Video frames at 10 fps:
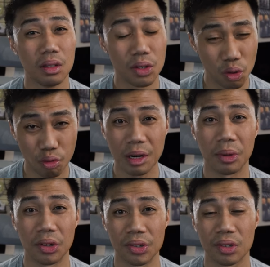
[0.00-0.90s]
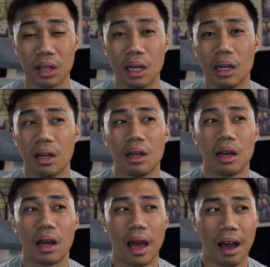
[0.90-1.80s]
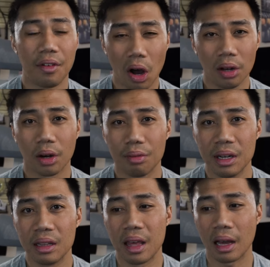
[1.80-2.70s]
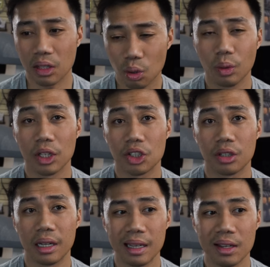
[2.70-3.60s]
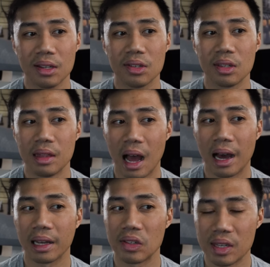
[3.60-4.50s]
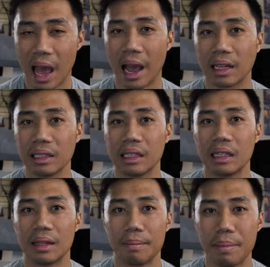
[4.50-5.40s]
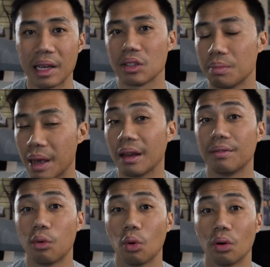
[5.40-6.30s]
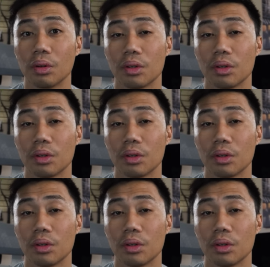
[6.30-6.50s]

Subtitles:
streamers have all agreed that Twitch is not exactly the best bet for